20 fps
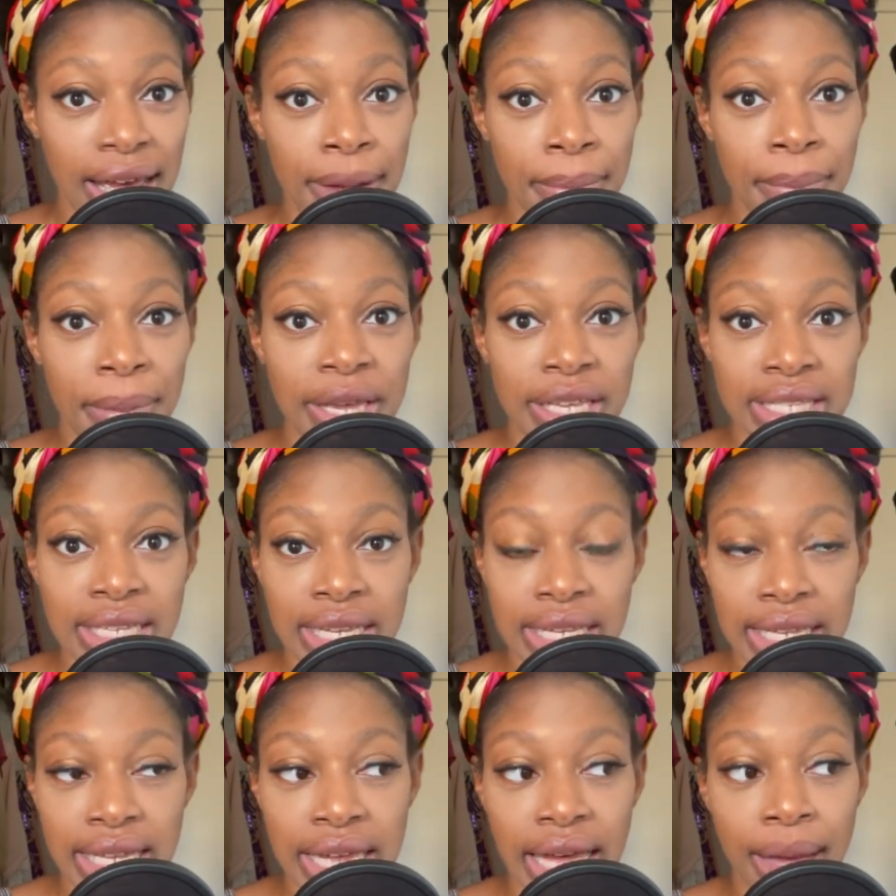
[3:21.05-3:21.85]

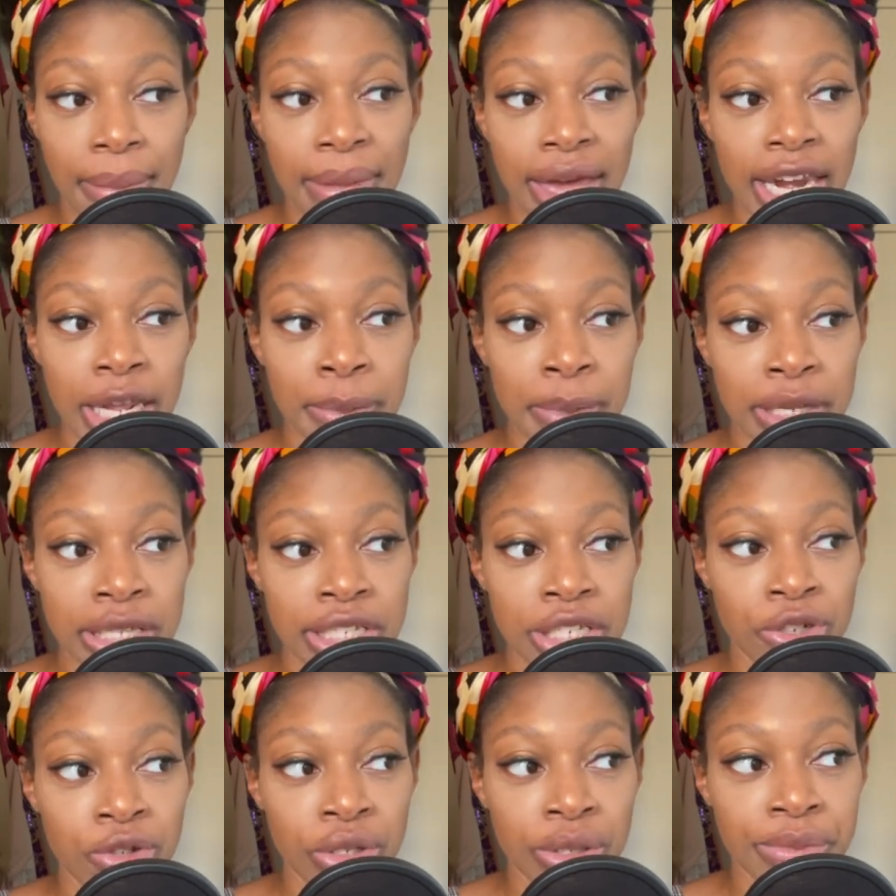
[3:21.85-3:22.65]
Basically, a Manic
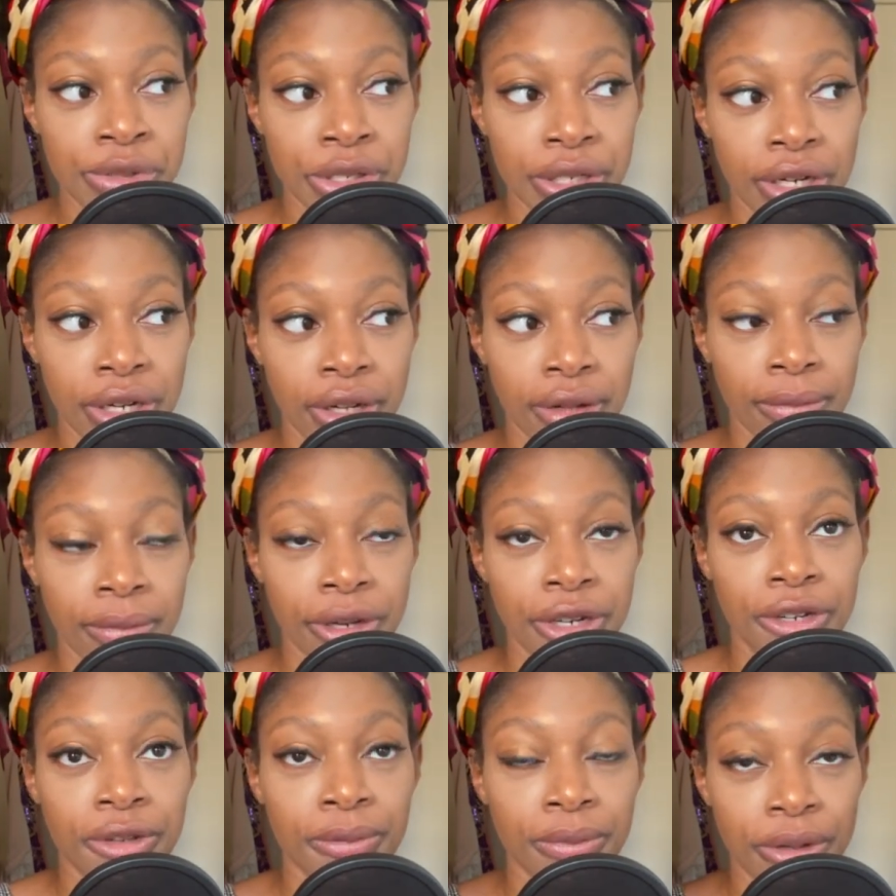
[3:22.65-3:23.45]
Pixie Dream Girl, when
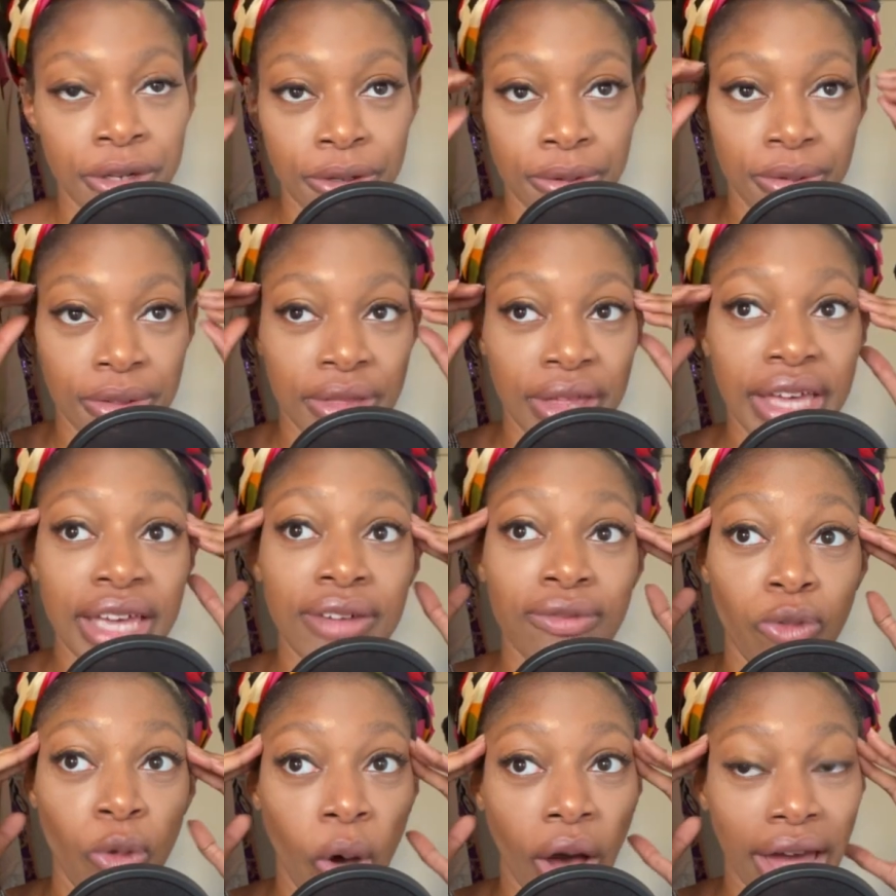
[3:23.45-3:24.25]
you think
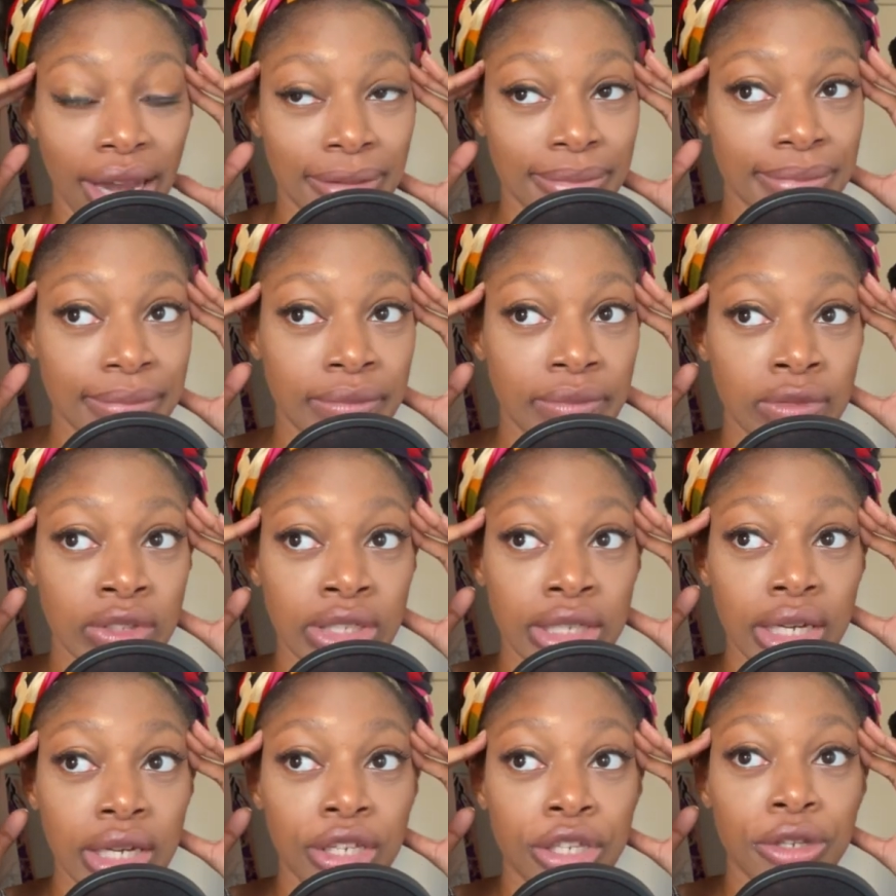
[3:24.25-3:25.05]
of one,
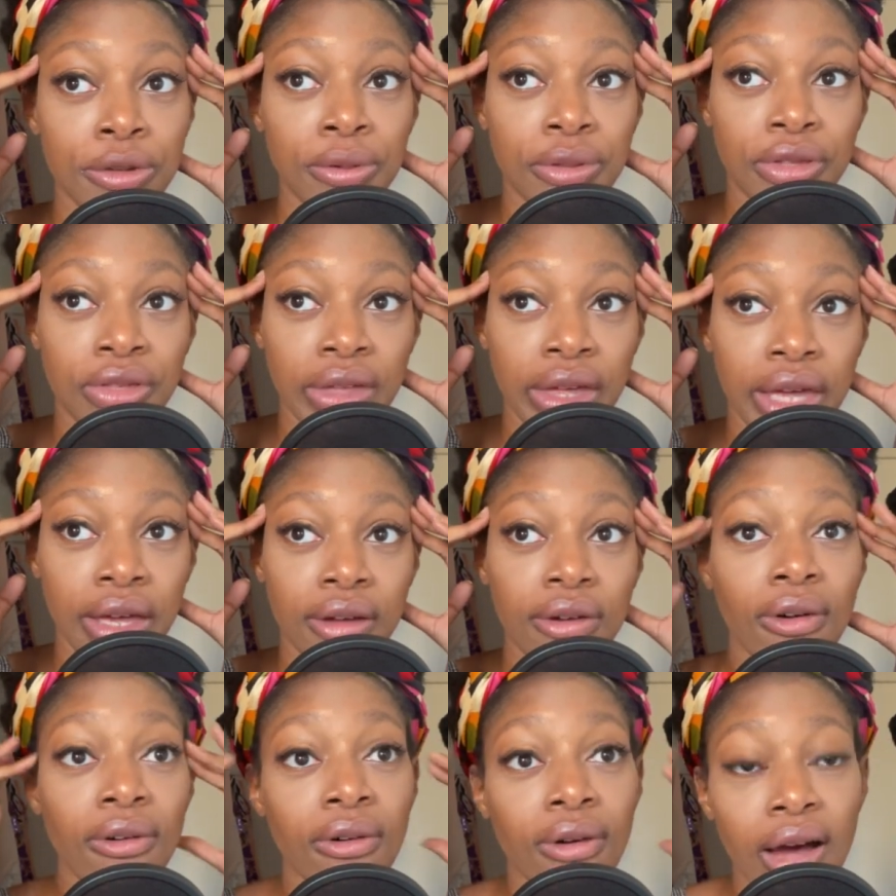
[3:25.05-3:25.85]
you think,
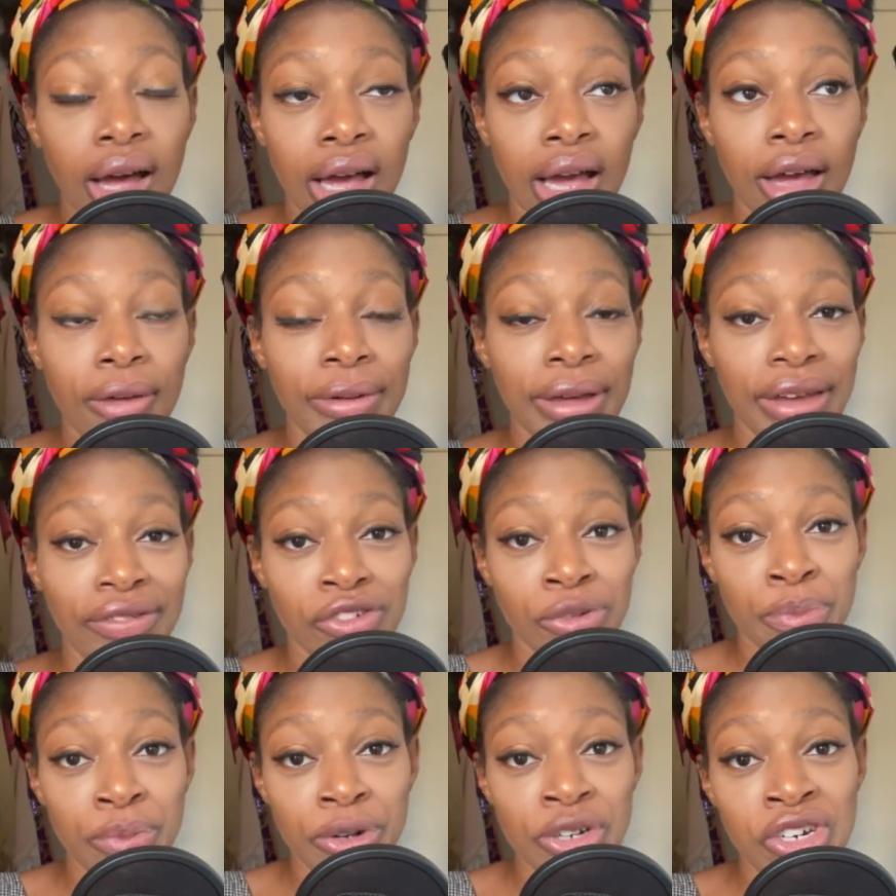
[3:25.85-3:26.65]
oh, we have
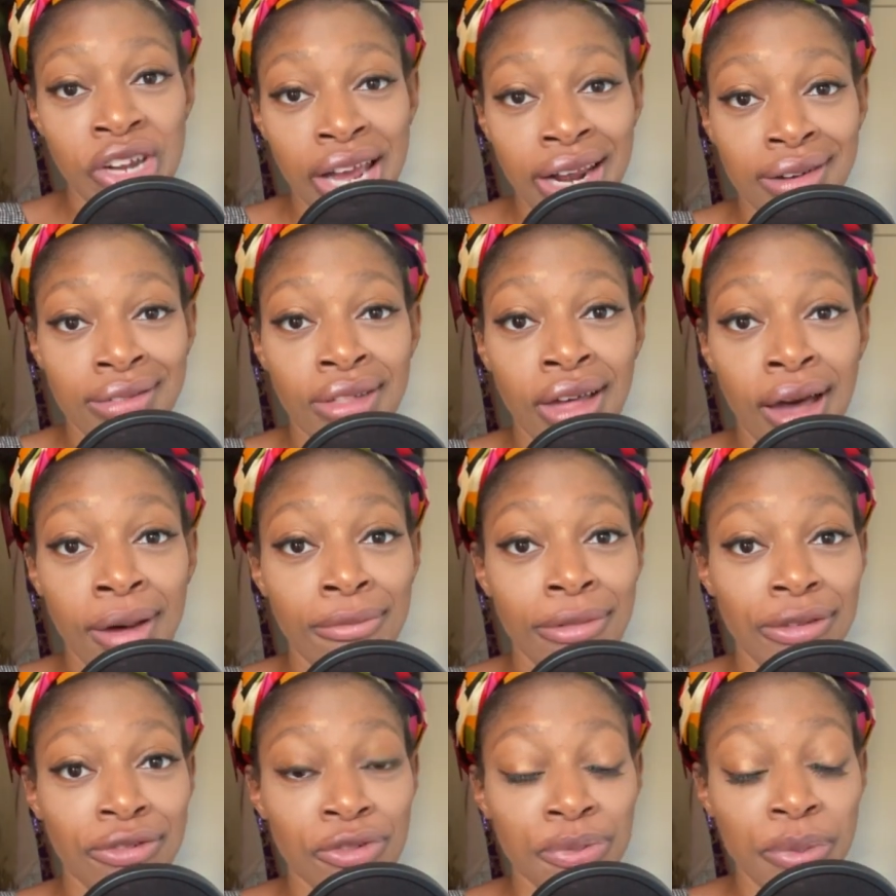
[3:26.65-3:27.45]
to protect them.
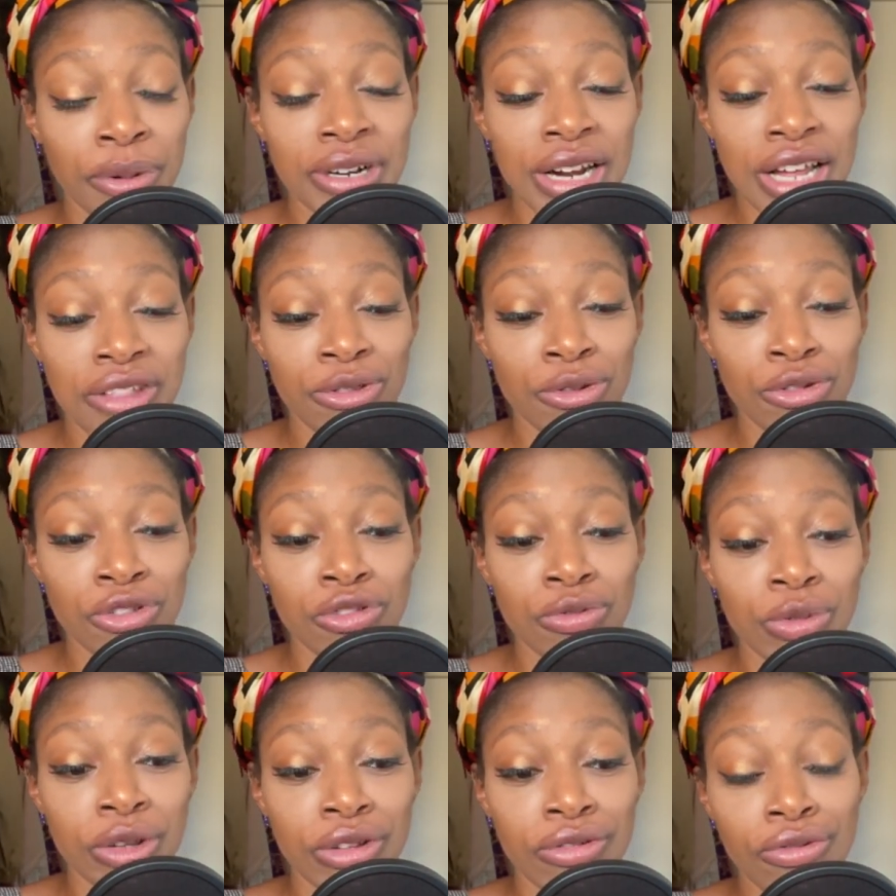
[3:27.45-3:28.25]
We have to protect their
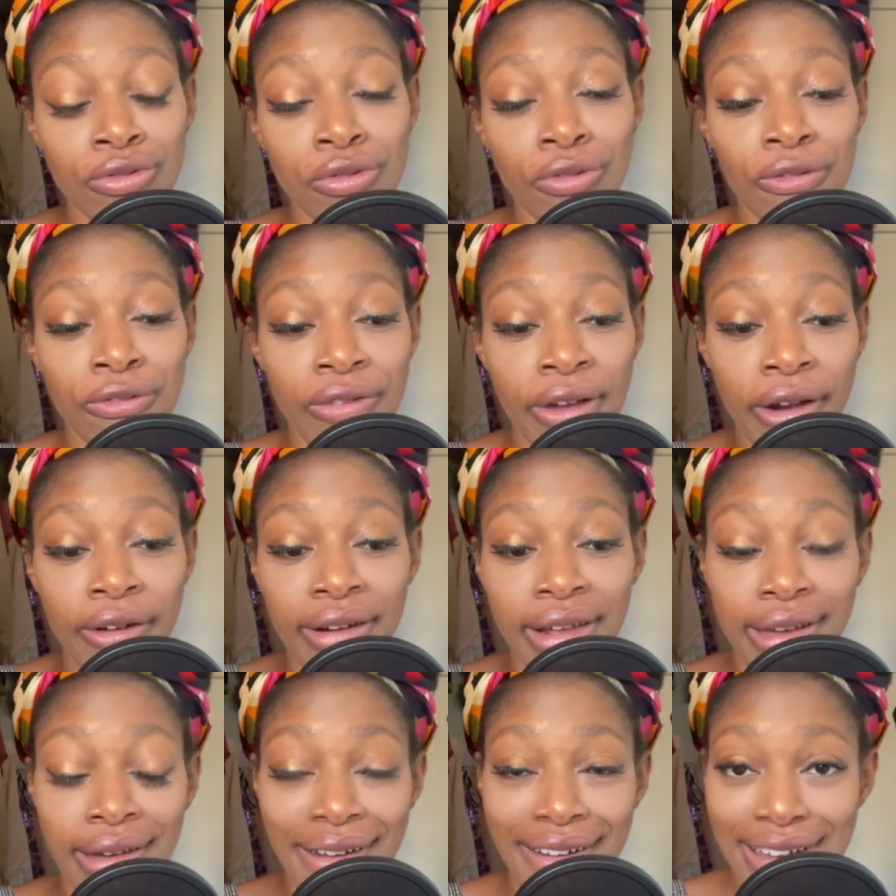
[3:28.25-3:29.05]
sweet little
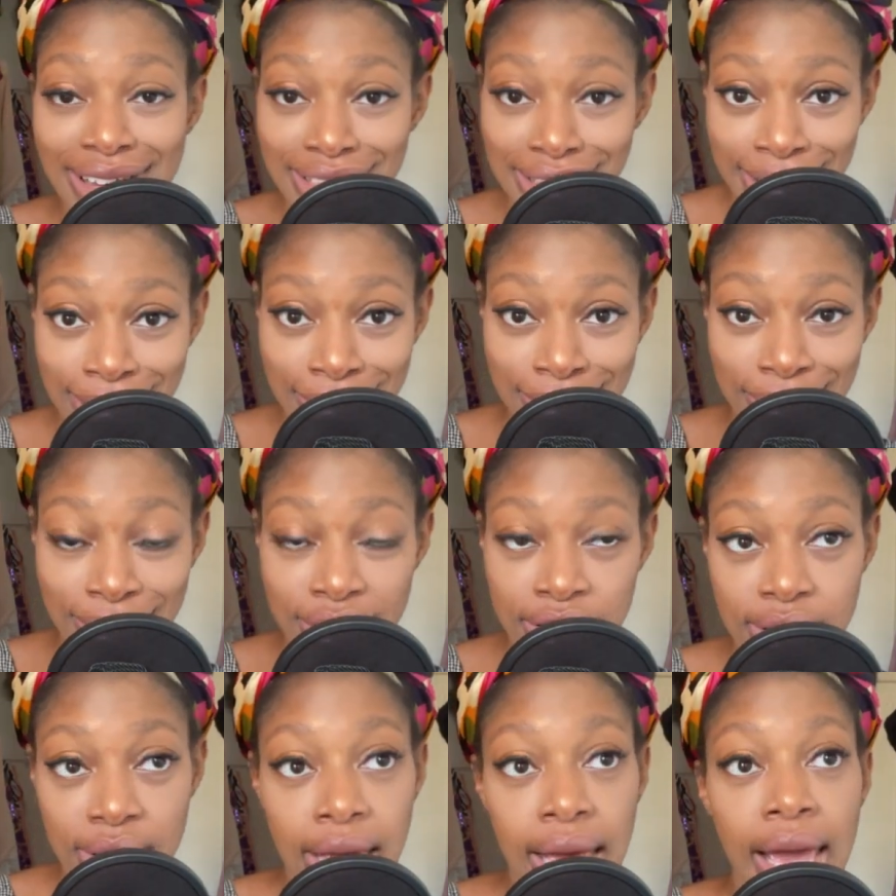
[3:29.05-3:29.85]
fairy
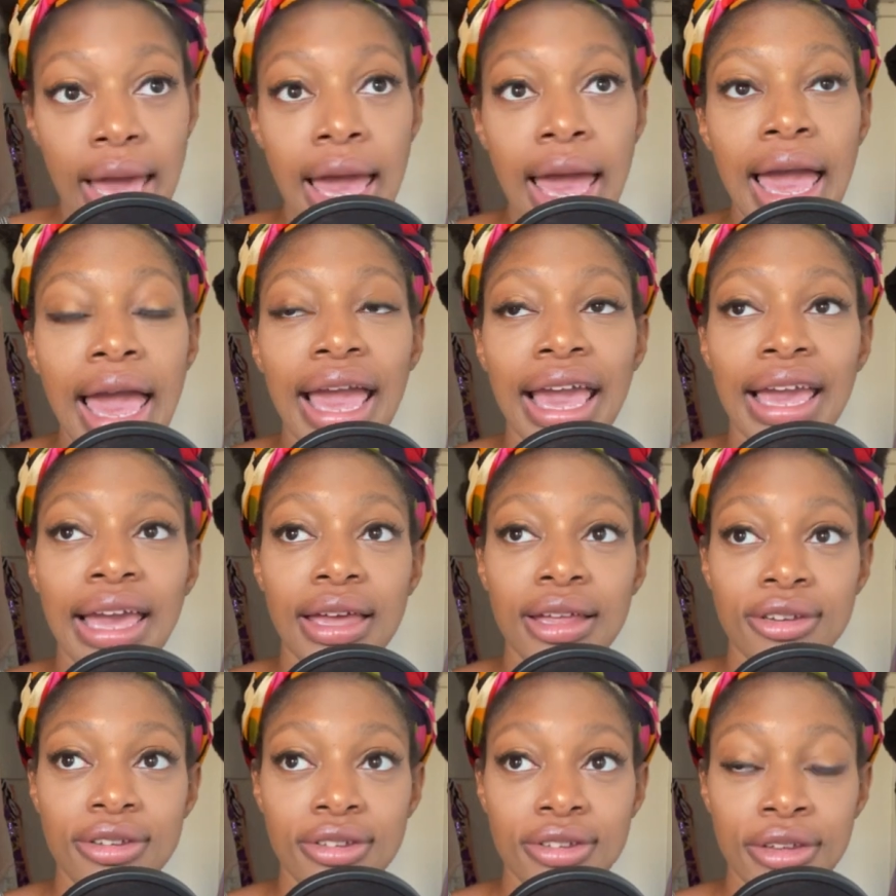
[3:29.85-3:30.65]
essence.
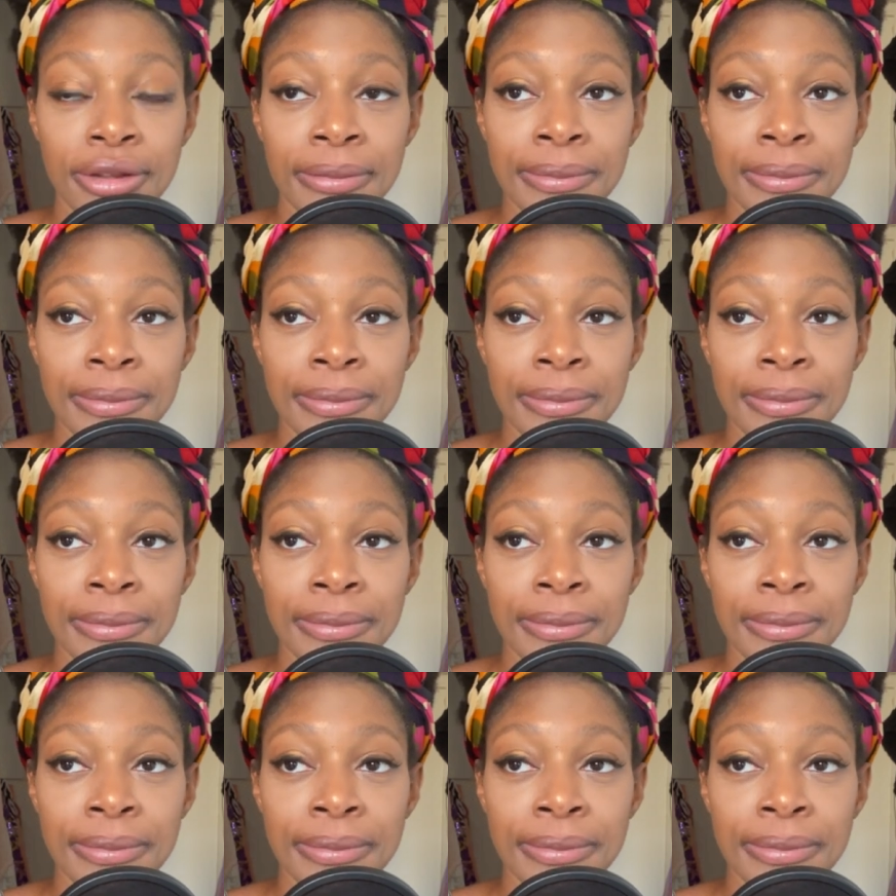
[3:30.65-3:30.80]
And